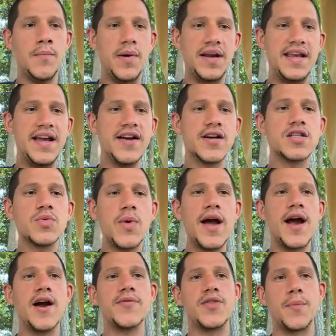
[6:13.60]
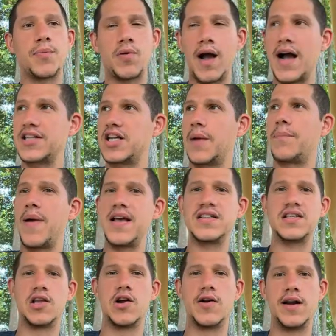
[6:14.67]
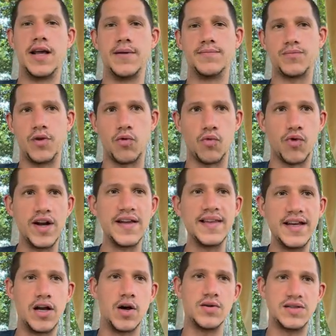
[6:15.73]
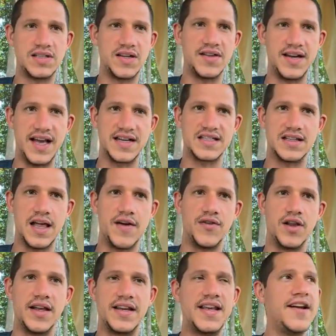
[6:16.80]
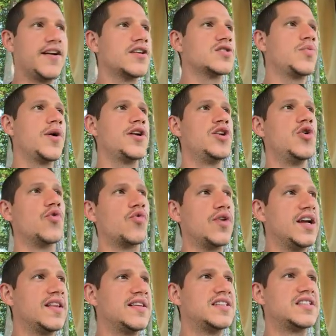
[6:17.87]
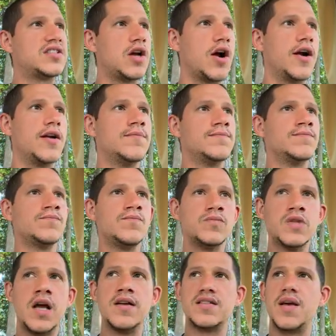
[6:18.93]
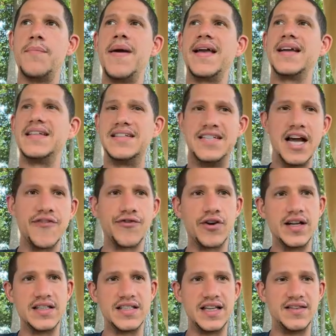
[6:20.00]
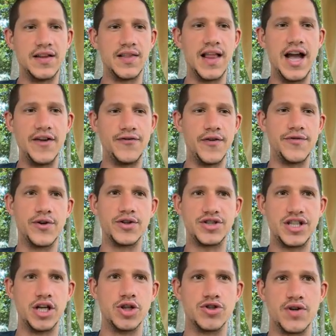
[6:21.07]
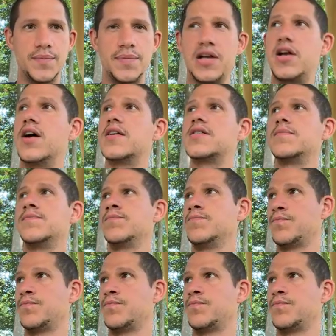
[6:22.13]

but here's where the project based learning really goes to the next level. And here's where you really start to make a difference in the life of your children because